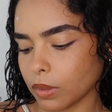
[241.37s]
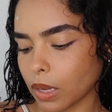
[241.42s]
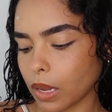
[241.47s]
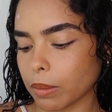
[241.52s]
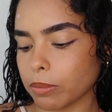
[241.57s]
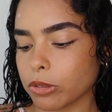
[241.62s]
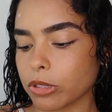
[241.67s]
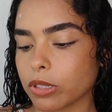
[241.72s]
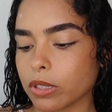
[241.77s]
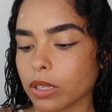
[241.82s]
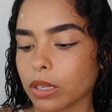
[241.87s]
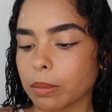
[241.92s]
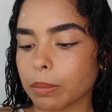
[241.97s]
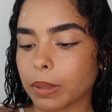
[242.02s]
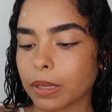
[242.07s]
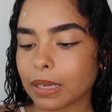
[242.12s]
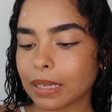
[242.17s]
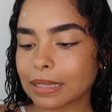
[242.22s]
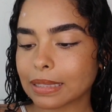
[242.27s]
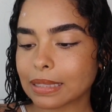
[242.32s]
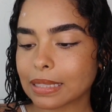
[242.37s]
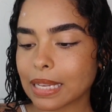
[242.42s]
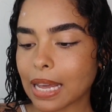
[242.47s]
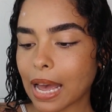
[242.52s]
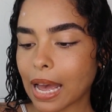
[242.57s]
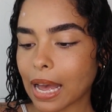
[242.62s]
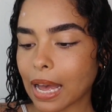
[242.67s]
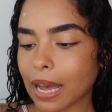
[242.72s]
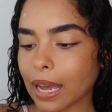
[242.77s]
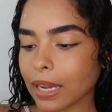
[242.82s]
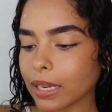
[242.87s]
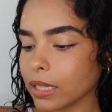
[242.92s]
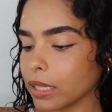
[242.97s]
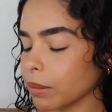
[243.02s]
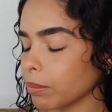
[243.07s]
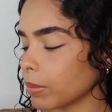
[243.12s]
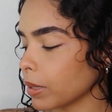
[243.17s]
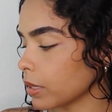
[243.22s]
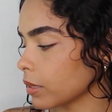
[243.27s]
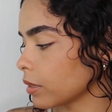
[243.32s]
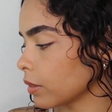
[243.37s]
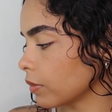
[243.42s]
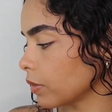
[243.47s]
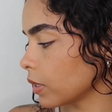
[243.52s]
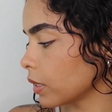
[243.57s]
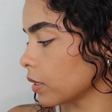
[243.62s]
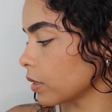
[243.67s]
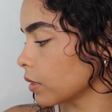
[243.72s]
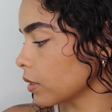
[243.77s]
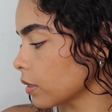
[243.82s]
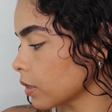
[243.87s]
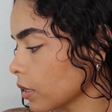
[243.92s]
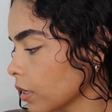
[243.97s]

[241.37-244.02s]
I'm just gonna put a tiny bit of this